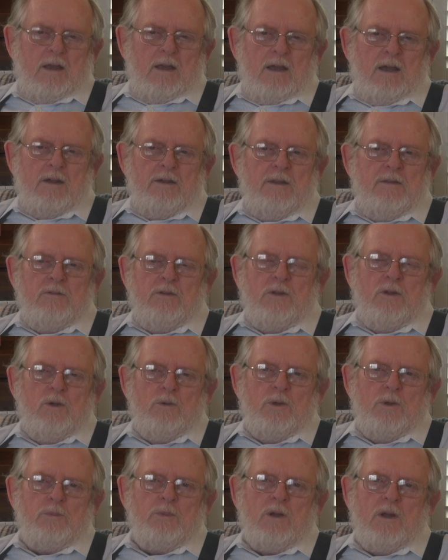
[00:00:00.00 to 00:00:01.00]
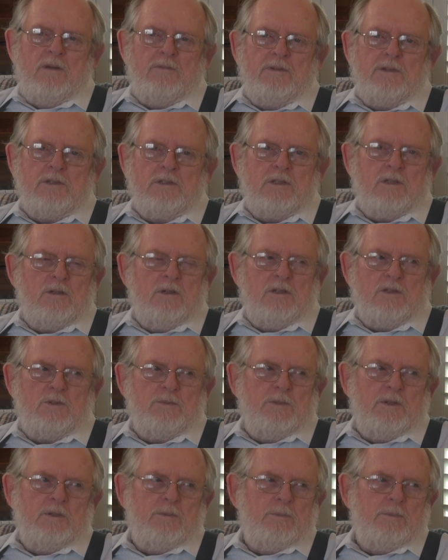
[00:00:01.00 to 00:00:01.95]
I didn't even know what Providence caused me